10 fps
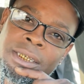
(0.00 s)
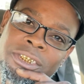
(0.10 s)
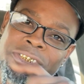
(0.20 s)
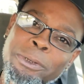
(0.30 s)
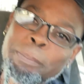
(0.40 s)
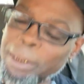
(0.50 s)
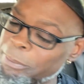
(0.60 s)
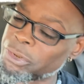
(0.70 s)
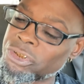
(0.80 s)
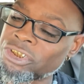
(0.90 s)
Certain
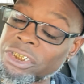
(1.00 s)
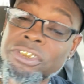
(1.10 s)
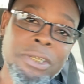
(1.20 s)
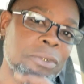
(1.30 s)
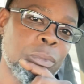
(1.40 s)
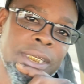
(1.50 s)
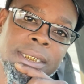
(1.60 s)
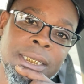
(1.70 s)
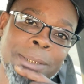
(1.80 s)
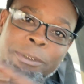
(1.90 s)
people you share certain with,
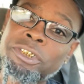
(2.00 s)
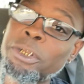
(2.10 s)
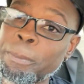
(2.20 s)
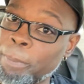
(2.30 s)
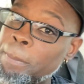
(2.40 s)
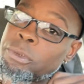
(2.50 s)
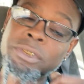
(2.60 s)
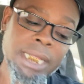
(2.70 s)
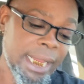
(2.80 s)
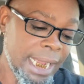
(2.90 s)
but certain people you
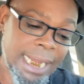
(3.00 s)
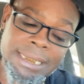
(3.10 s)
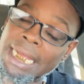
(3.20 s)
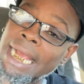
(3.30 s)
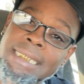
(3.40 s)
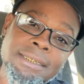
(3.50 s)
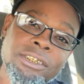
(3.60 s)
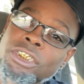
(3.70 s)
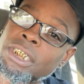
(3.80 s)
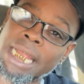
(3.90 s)
say, hey, I got, I got to
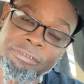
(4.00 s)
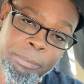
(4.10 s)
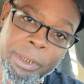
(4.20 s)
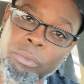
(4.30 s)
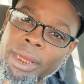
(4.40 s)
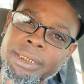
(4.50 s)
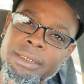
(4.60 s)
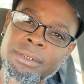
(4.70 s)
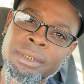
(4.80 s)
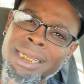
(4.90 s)
just look out for me right
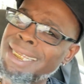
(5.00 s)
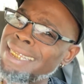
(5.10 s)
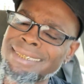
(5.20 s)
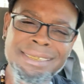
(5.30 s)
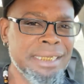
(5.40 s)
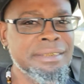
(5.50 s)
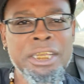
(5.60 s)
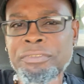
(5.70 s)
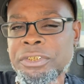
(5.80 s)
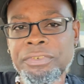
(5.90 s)
now. And that's not
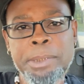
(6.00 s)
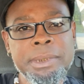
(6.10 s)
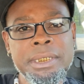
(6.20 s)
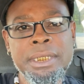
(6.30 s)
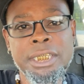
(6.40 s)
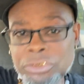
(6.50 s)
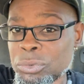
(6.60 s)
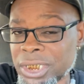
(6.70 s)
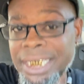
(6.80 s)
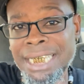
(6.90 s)
selfish, family, that you
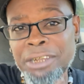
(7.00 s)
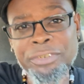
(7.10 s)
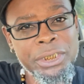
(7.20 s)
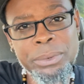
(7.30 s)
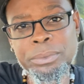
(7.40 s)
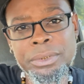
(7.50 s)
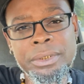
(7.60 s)
looking out for you.